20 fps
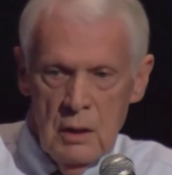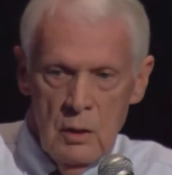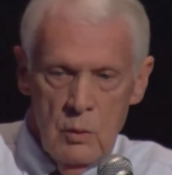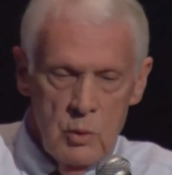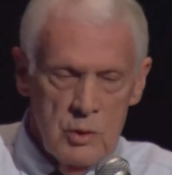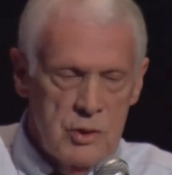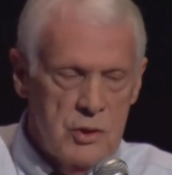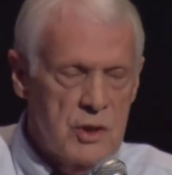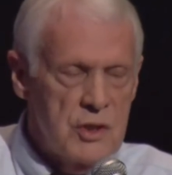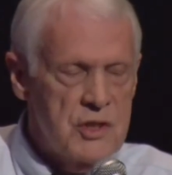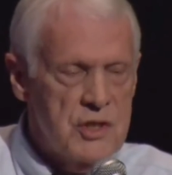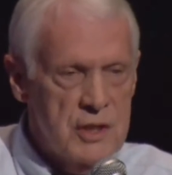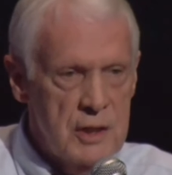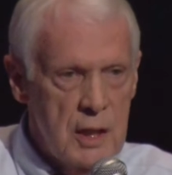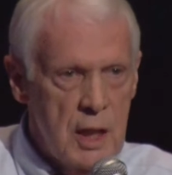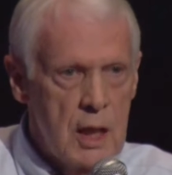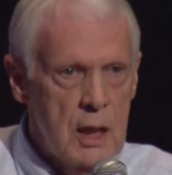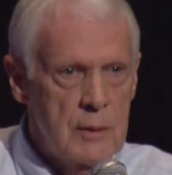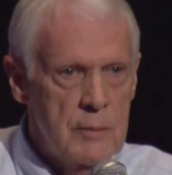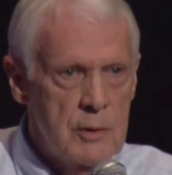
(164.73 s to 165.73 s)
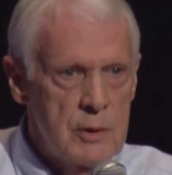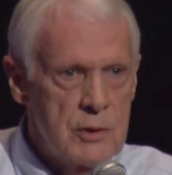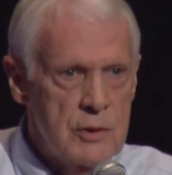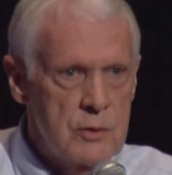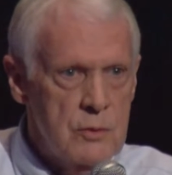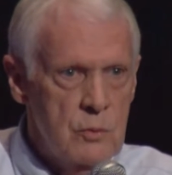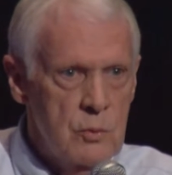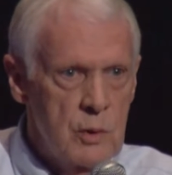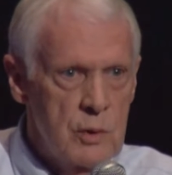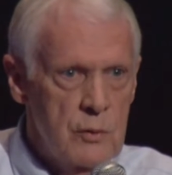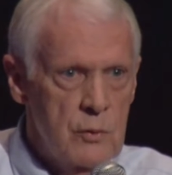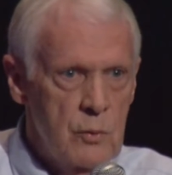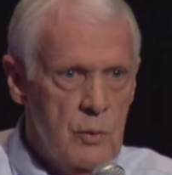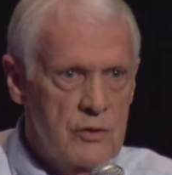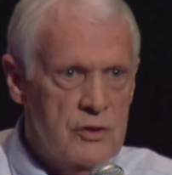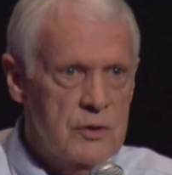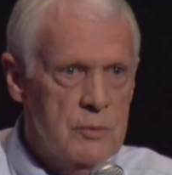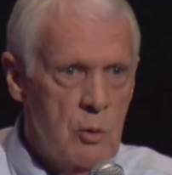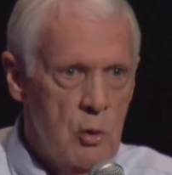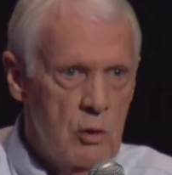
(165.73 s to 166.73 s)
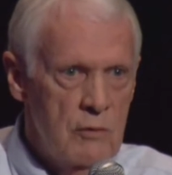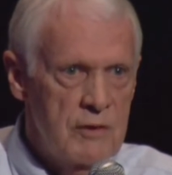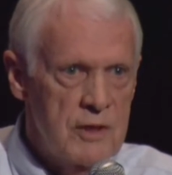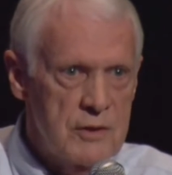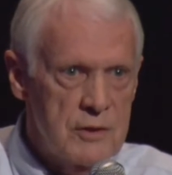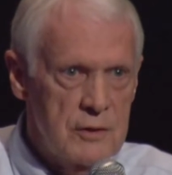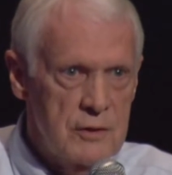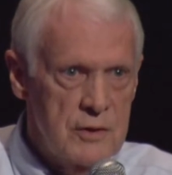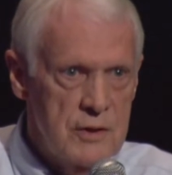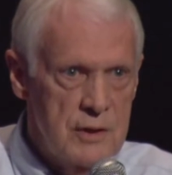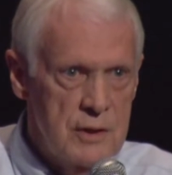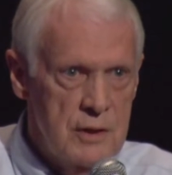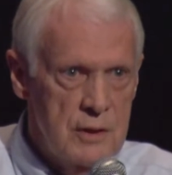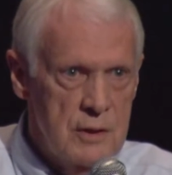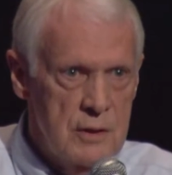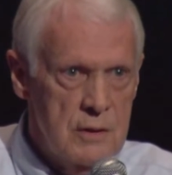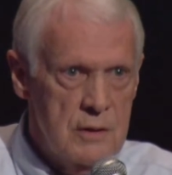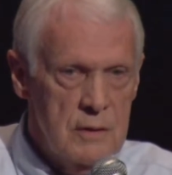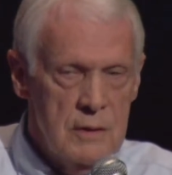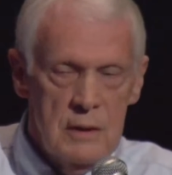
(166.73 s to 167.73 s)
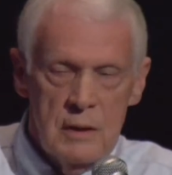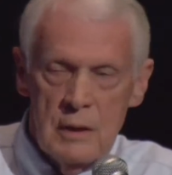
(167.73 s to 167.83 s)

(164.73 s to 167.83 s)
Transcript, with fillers: which is synonymous with, with small vessel disease